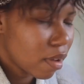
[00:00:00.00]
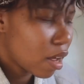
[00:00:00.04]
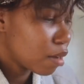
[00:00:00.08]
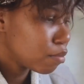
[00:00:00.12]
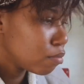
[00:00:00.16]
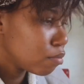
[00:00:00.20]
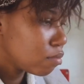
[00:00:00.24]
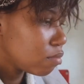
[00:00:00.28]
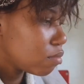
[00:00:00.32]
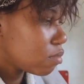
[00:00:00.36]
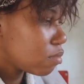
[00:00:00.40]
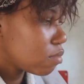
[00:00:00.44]

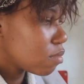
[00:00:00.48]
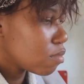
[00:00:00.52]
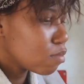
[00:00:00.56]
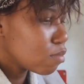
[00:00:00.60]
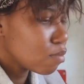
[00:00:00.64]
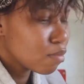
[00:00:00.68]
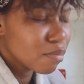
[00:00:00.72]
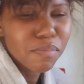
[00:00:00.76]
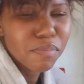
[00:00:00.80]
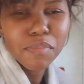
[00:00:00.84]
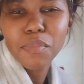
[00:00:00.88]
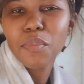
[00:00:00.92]
I'm
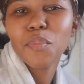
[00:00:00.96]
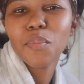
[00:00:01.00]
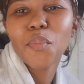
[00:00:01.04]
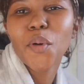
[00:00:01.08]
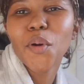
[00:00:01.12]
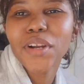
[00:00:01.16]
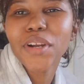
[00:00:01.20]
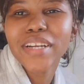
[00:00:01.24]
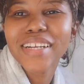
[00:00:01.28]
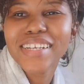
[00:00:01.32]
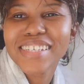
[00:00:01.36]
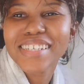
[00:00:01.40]

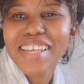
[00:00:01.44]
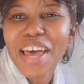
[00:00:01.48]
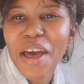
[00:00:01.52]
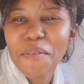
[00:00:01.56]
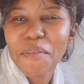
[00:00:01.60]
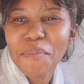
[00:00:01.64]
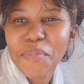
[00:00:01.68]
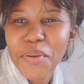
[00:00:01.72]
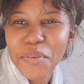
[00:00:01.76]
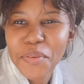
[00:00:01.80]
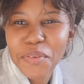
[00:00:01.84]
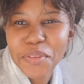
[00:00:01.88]
more or less
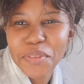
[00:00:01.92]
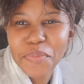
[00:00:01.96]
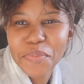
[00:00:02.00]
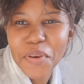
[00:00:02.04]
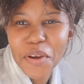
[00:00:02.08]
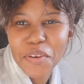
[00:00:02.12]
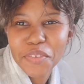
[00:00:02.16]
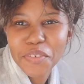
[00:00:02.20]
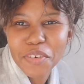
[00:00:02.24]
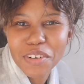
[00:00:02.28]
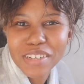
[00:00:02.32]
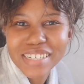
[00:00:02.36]
happy with
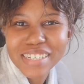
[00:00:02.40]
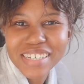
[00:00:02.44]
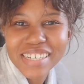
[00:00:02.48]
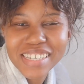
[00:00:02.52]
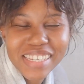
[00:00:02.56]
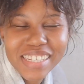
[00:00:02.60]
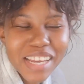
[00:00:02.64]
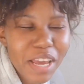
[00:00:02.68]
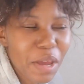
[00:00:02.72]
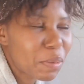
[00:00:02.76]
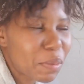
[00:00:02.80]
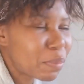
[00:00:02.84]
my first
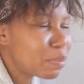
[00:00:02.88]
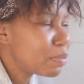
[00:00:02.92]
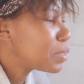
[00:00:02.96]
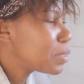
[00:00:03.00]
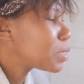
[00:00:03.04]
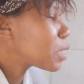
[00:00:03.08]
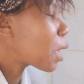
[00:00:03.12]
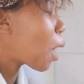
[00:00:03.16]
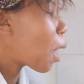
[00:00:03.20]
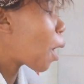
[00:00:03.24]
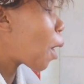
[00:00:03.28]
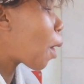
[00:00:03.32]
attempt.
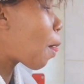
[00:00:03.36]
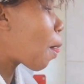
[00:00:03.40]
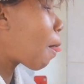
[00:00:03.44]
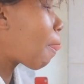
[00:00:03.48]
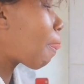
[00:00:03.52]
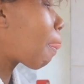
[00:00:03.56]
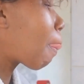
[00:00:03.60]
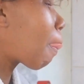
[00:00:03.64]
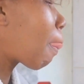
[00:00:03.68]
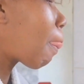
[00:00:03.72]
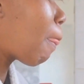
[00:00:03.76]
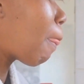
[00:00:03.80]

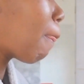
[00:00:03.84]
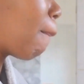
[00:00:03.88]
Um,